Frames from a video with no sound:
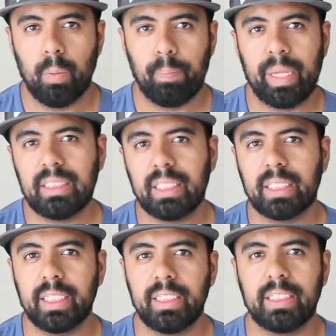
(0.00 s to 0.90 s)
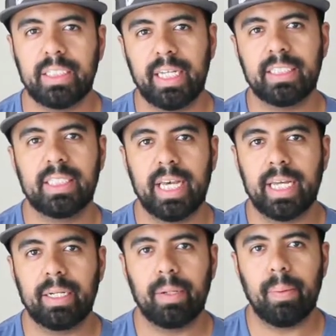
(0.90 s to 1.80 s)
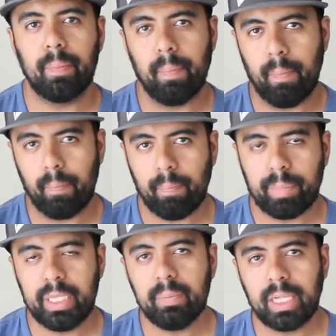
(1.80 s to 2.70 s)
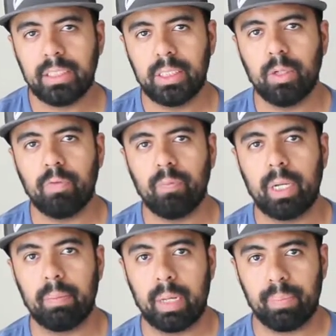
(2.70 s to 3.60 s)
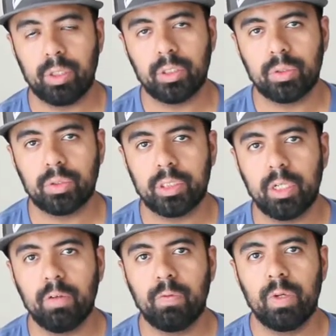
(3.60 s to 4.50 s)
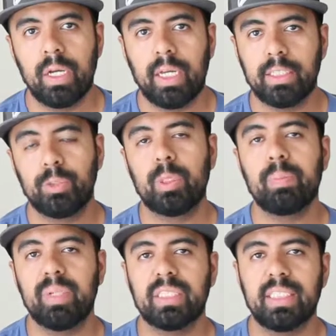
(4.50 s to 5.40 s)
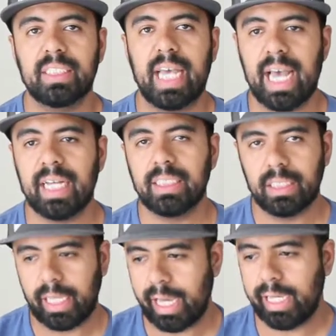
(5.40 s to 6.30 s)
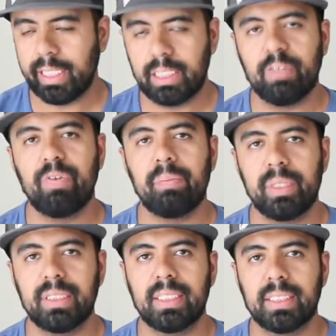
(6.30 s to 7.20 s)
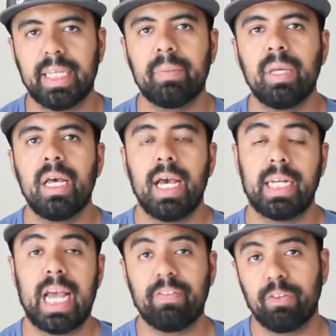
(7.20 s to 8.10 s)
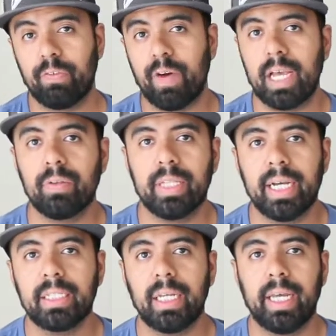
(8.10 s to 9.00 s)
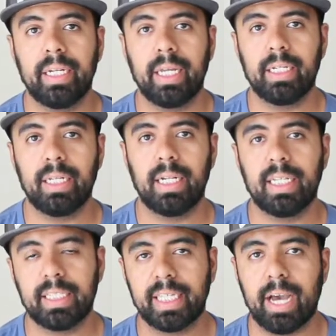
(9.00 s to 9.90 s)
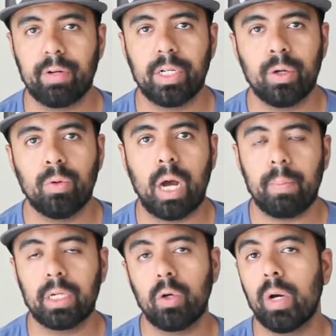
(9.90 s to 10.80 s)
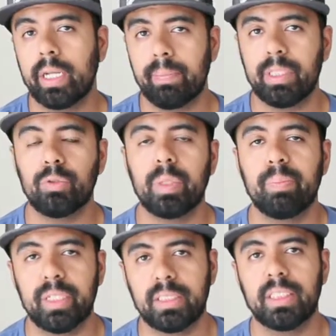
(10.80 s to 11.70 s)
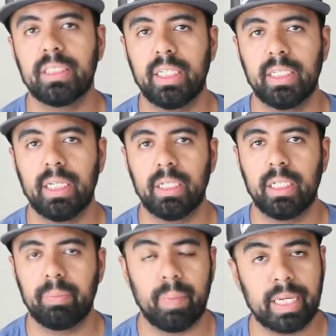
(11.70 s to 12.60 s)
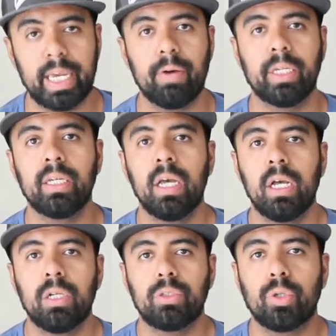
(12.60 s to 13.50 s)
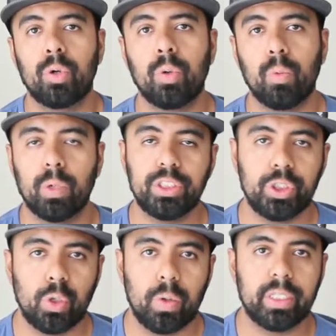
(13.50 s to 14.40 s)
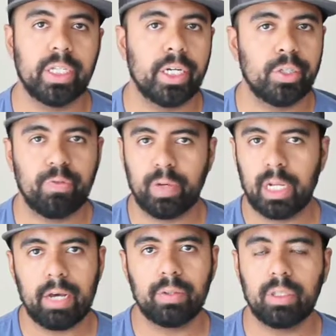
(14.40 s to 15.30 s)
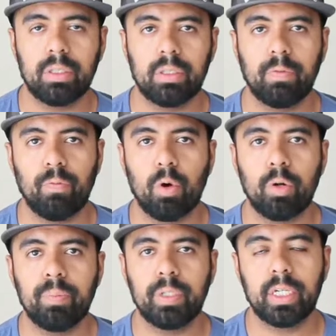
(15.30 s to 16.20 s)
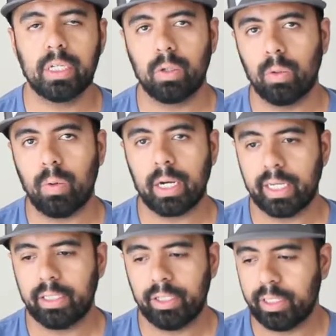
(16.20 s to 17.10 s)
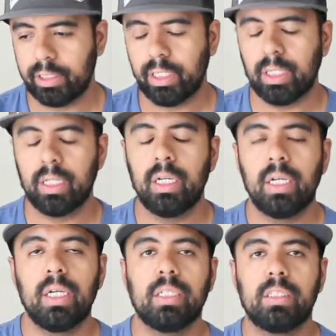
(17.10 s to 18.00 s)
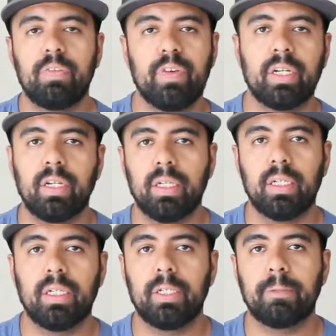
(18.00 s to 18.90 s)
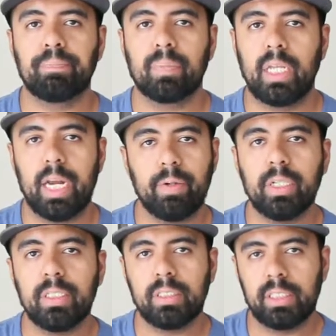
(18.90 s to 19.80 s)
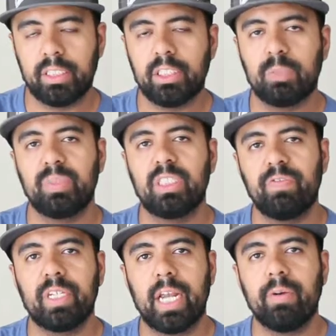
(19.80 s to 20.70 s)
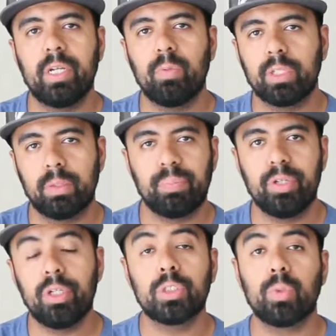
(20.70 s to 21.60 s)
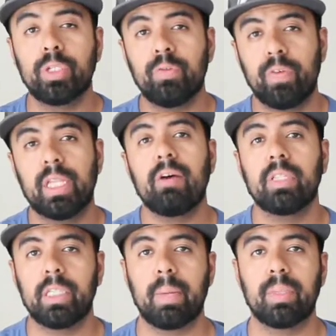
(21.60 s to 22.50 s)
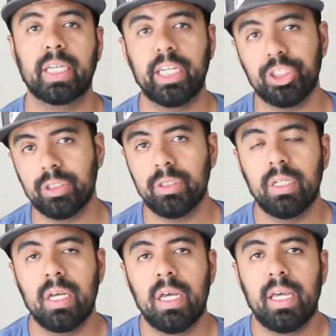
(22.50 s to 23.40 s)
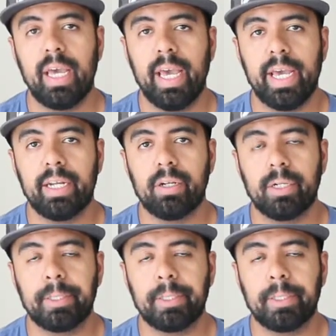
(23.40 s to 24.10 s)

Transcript: basically says that my personal self is doing business as a different business name, and I have to file that and let the county know I'm going to go ahead and be doing business in my county. So once you go in there, you fill out the form. You're going to go walk in there. There's different areas. There's a specific area with computers where you fill out the application, and